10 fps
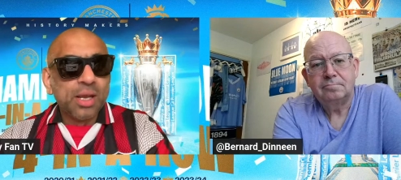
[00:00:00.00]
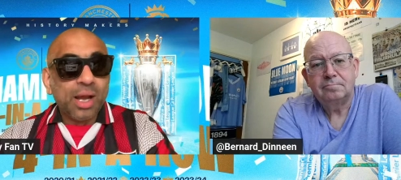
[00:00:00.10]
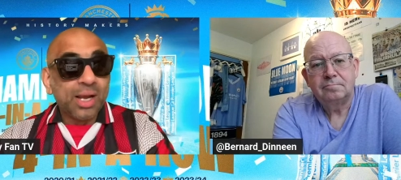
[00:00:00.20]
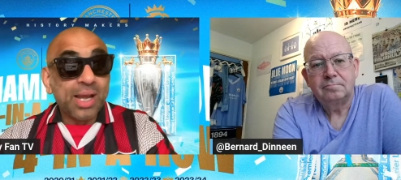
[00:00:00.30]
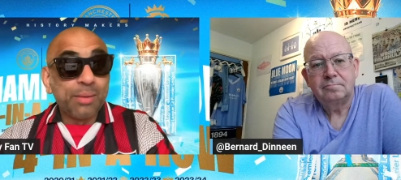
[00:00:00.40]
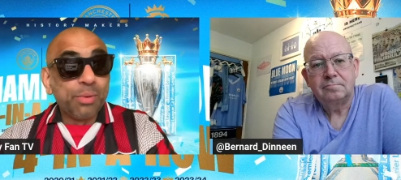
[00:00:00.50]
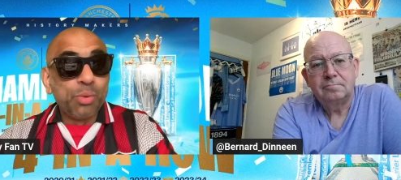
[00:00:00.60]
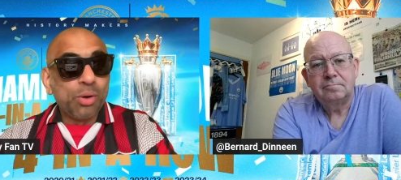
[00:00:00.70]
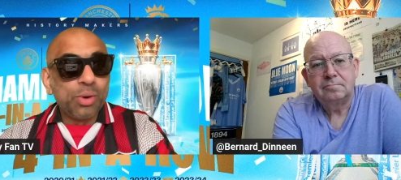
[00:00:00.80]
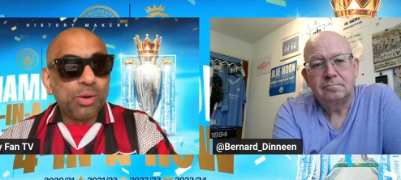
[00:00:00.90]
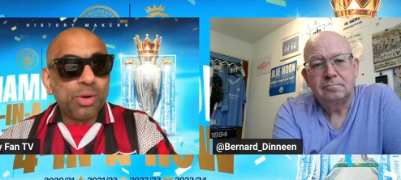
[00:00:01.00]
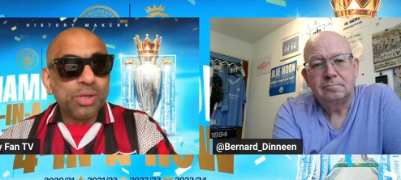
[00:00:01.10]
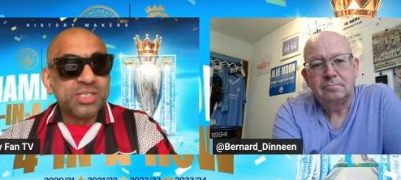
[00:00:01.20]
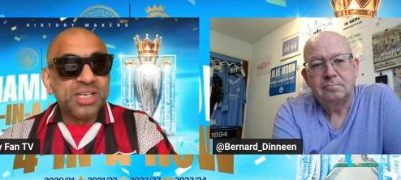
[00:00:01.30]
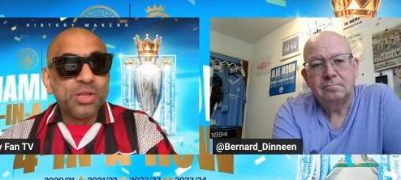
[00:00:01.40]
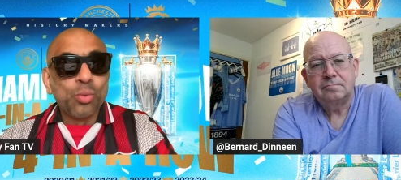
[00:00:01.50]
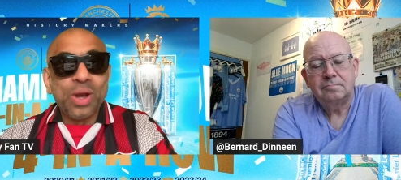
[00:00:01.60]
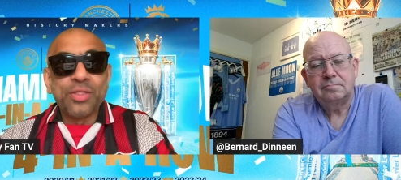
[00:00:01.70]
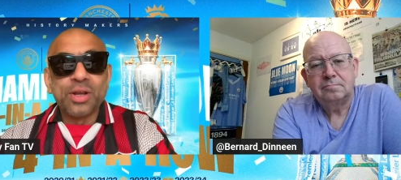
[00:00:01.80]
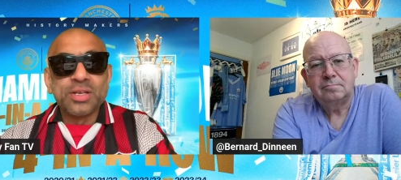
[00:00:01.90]
Speaker 1: I can't remember. I want to see the weather,
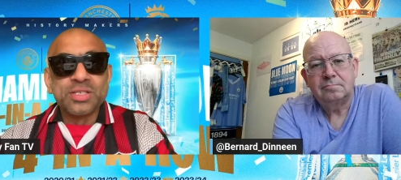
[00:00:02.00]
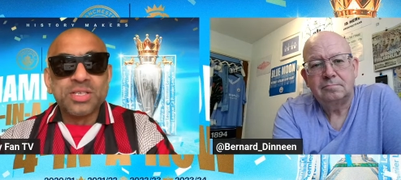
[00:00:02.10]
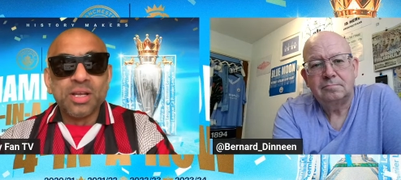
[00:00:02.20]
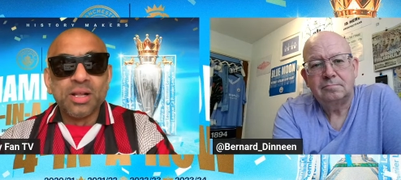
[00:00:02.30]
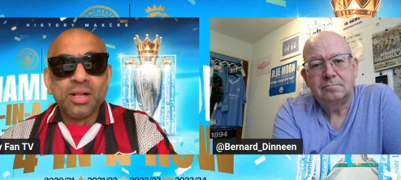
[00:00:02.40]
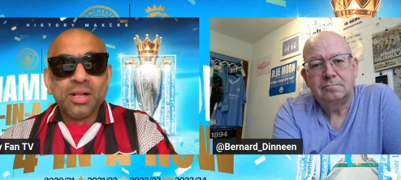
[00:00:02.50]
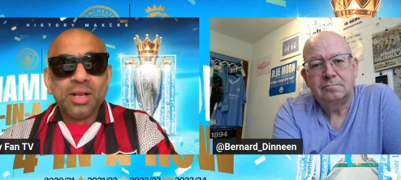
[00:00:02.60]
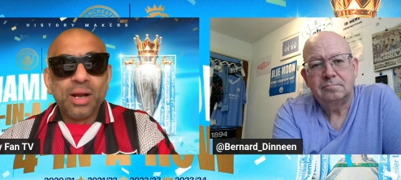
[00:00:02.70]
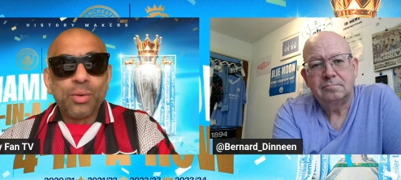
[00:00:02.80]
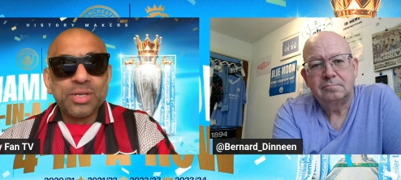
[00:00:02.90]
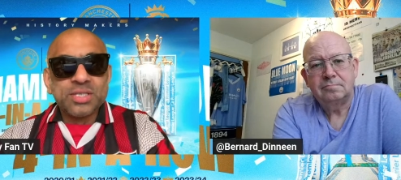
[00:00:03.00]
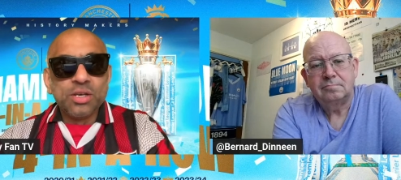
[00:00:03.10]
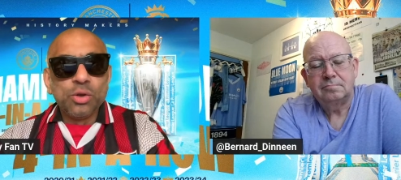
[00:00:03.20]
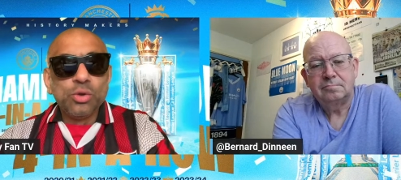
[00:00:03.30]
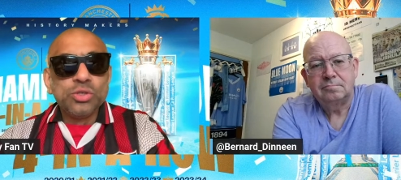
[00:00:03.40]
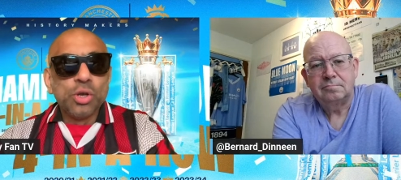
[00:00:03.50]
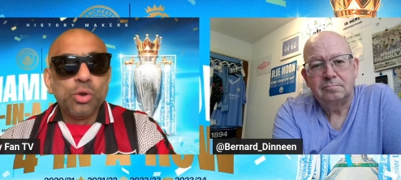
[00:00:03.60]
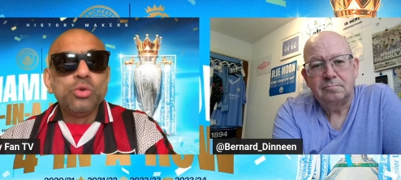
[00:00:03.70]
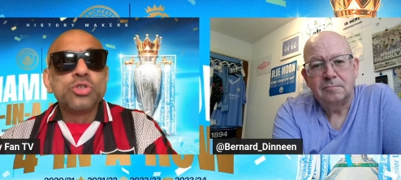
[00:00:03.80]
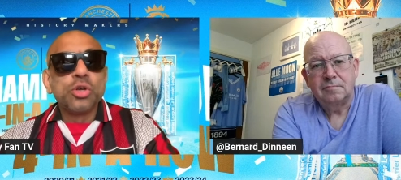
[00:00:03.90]
because I want to see
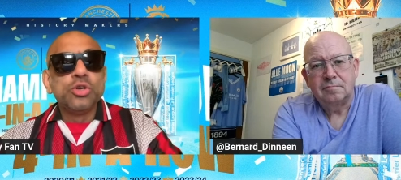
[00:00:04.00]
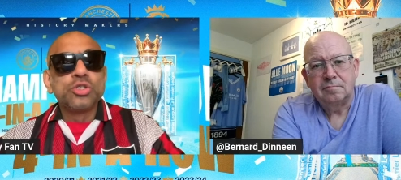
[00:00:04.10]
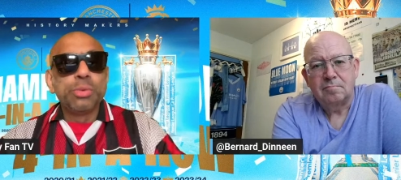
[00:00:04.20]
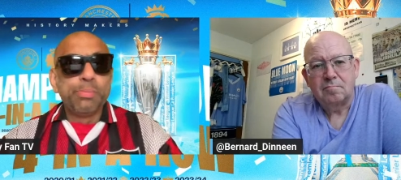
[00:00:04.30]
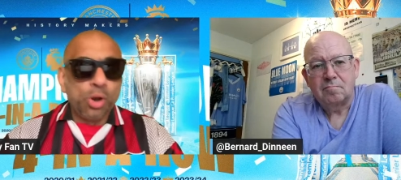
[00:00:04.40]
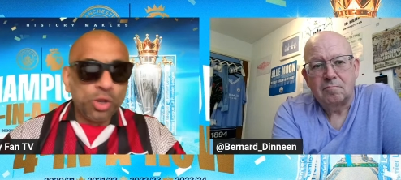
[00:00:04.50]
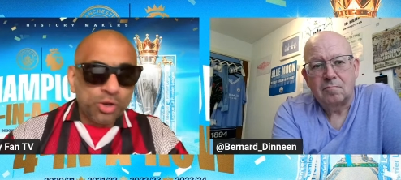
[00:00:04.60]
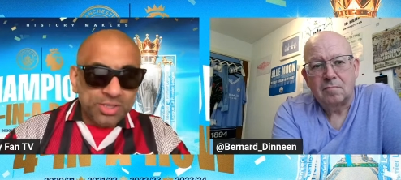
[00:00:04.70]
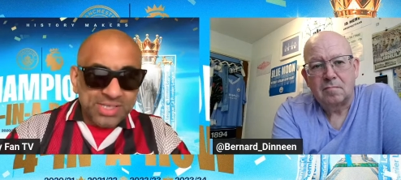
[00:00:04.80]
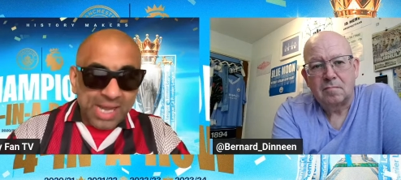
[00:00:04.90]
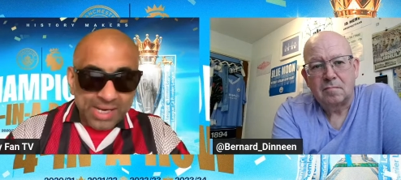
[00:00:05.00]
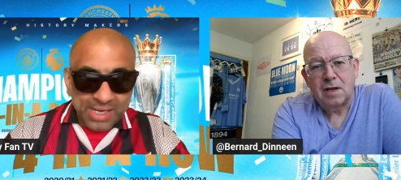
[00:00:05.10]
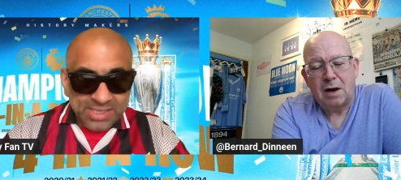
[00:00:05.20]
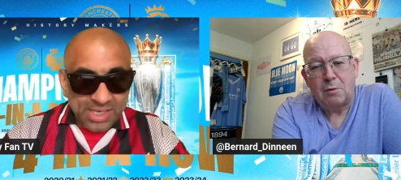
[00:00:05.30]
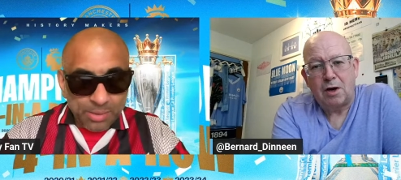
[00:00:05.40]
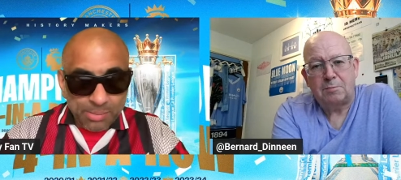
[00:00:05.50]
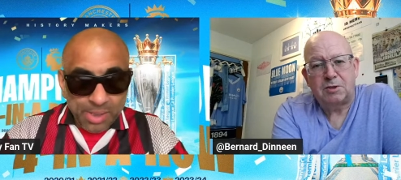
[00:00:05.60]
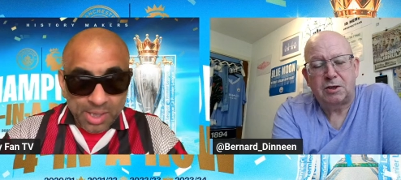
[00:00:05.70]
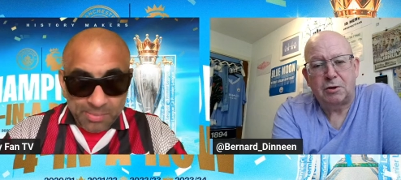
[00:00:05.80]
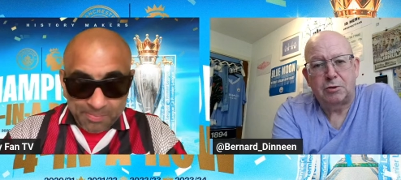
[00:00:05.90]
who's going to be boiling on Saturday. Is
Speaker 2: it going to be me? I want him to
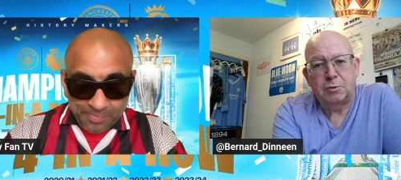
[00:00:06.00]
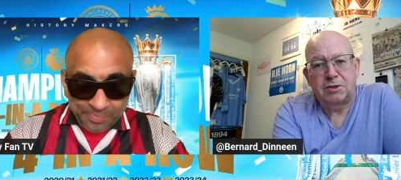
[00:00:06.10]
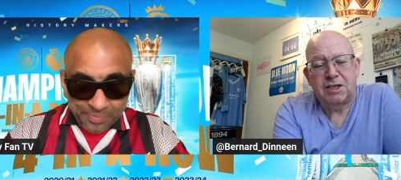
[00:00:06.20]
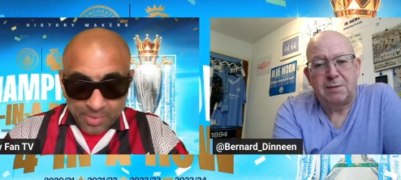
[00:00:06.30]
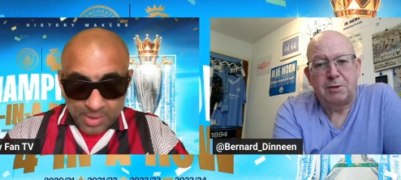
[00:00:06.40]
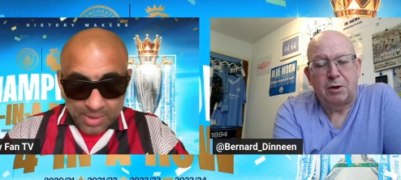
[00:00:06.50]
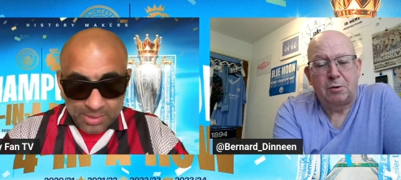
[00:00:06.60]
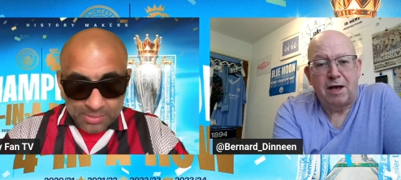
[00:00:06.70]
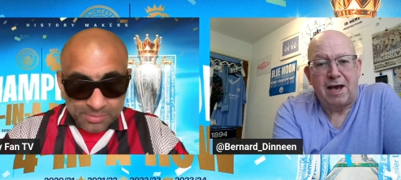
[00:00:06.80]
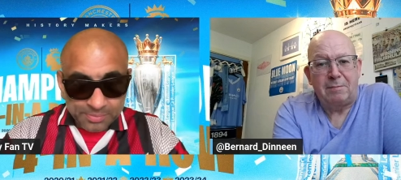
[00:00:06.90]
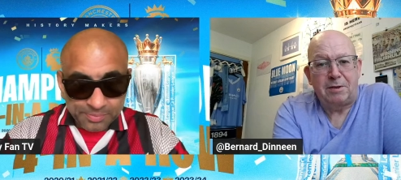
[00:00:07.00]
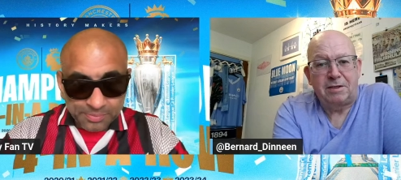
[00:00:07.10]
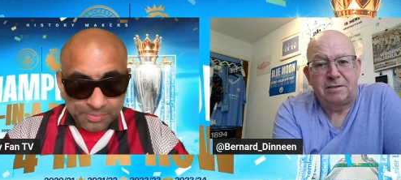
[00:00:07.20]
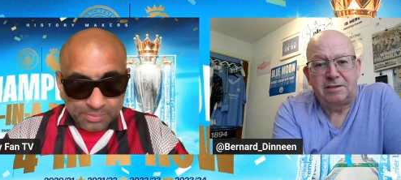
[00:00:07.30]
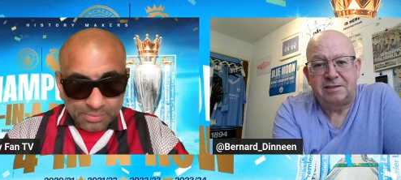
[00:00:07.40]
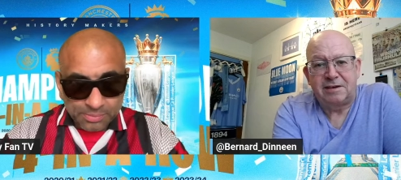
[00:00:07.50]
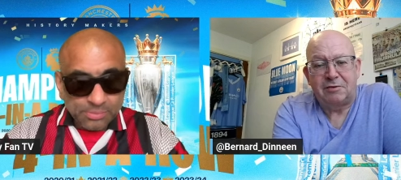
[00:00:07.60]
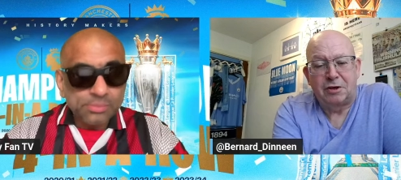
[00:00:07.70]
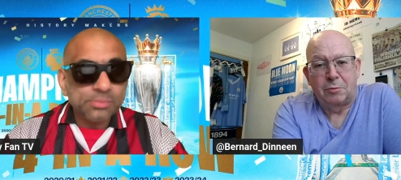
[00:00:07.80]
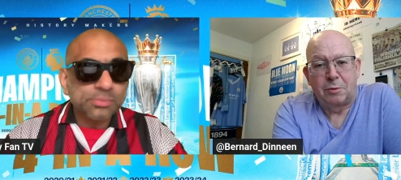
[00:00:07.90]
go to a team I don't like, because he's never going
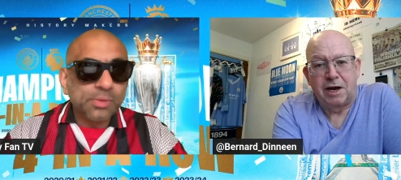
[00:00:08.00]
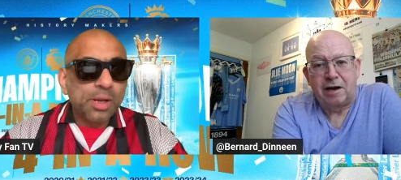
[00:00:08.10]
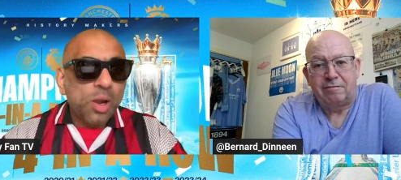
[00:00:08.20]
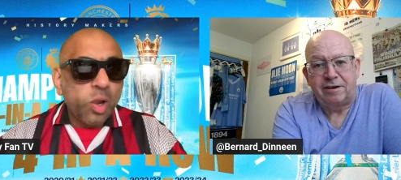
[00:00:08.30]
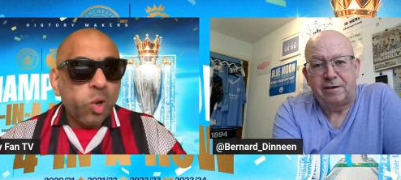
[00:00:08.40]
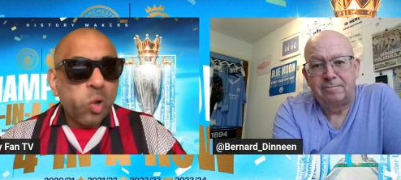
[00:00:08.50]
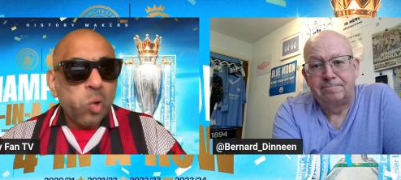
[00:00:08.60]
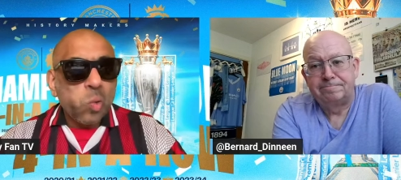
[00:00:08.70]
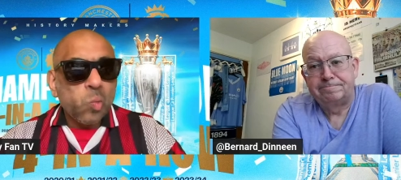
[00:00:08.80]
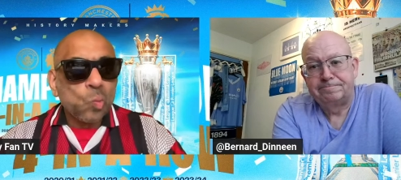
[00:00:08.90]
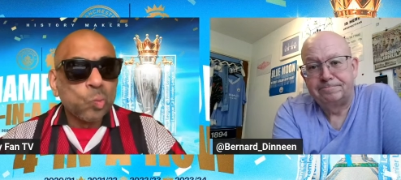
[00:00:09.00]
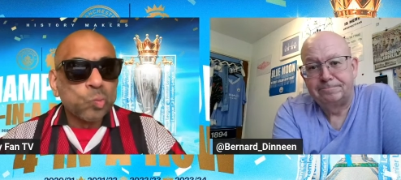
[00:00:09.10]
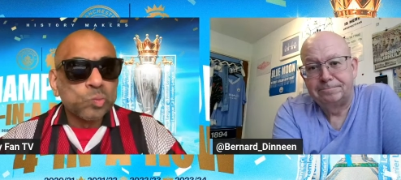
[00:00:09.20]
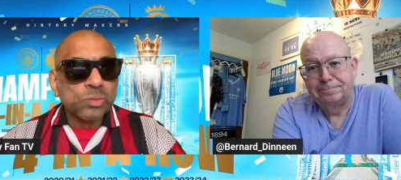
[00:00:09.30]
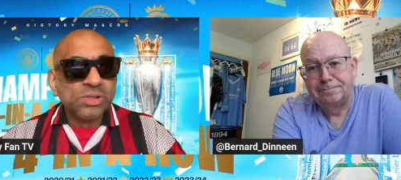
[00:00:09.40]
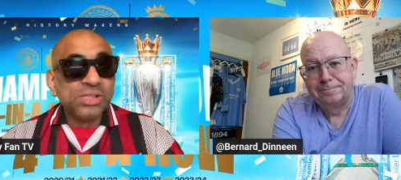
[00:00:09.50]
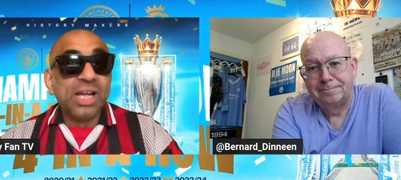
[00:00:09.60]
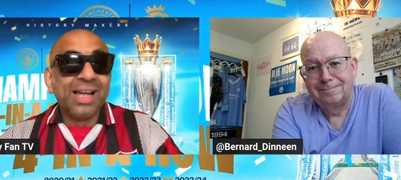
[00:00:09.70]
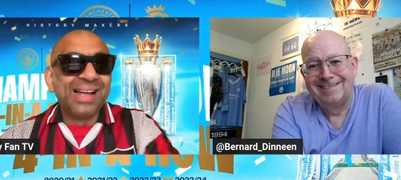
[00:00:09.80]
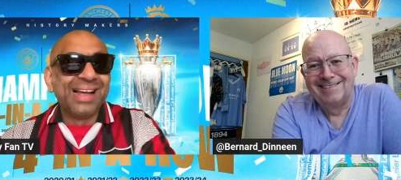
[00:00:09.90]
to win anything. Yeah.
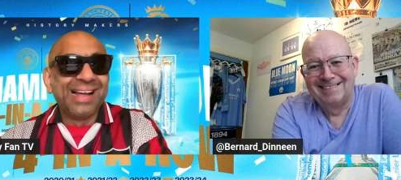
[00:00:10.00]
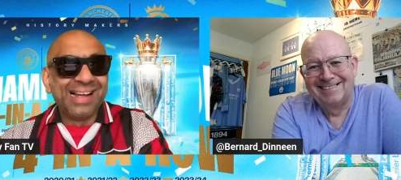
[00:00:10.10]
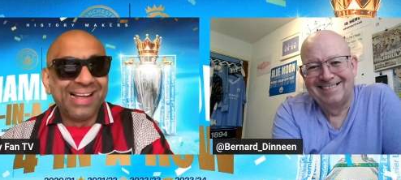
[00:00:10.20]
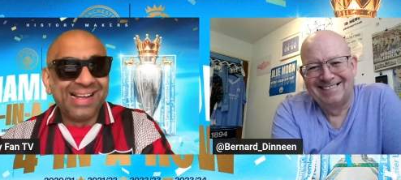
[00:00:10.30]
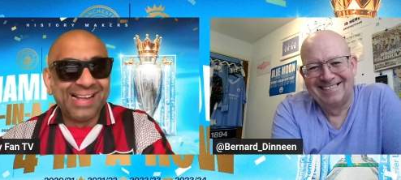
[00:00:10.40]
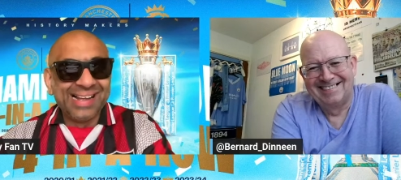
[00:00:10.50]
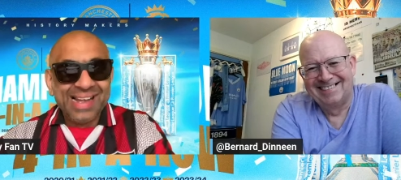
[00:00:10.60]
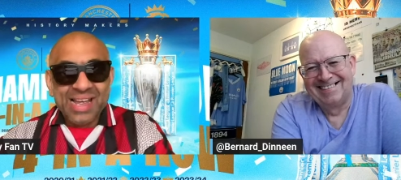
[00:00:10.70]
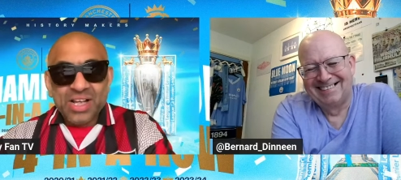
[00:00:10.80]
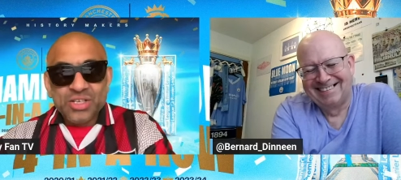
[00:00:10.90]
Speaker 1: So